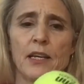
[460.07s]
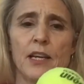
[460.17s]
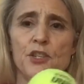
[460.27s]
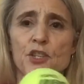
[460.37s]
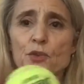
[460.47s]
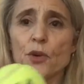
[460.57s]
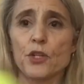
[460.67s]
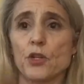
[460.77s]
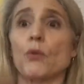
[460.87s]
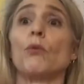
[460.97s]
it's just going
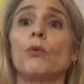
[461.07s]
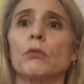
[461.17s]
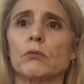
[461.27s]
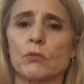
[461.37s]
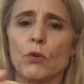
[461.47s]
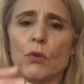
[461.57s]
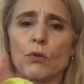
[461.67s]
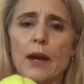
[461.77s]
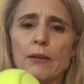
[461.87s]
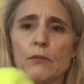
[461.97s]
to roll
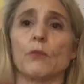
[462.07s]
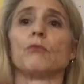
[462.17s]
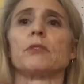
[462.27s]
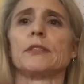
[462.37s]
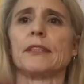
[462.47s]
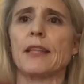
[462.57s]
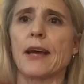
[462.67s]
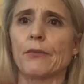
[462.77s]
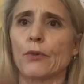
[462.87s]
right, see that?